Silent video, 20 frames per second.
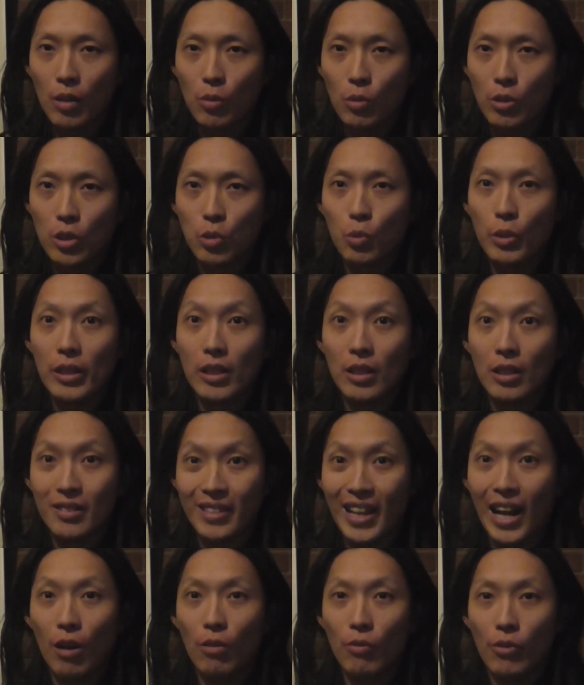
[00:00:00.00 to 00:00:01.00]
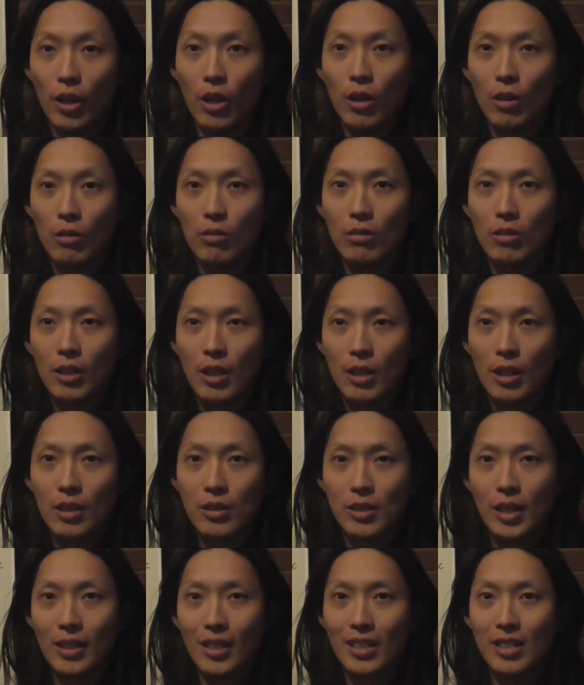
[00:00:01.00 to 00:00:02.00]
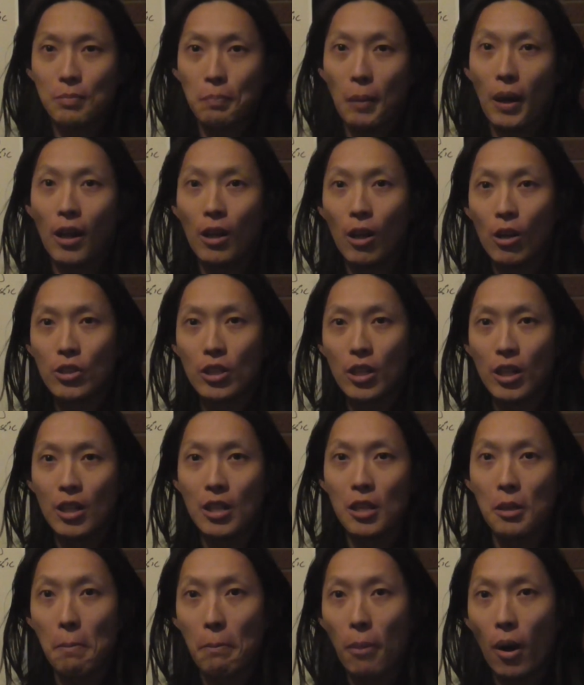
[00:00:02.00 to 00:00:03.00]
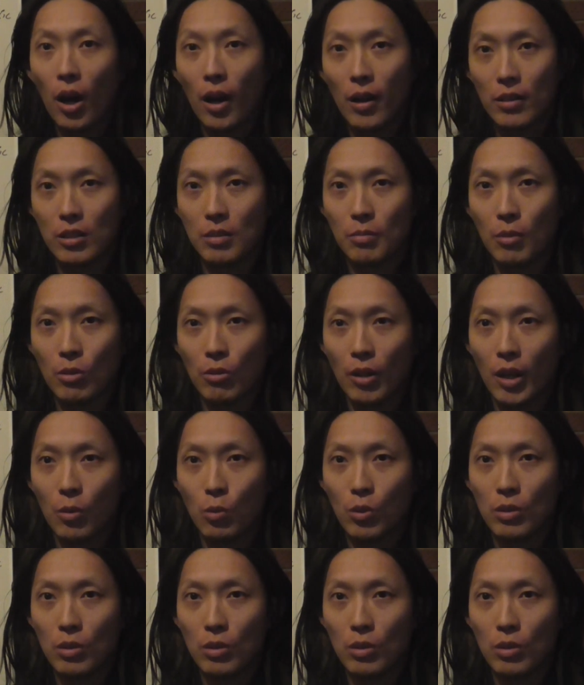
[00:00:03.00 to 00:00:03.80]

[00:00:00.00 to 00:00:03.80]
which we now know that is biologically impossible, right?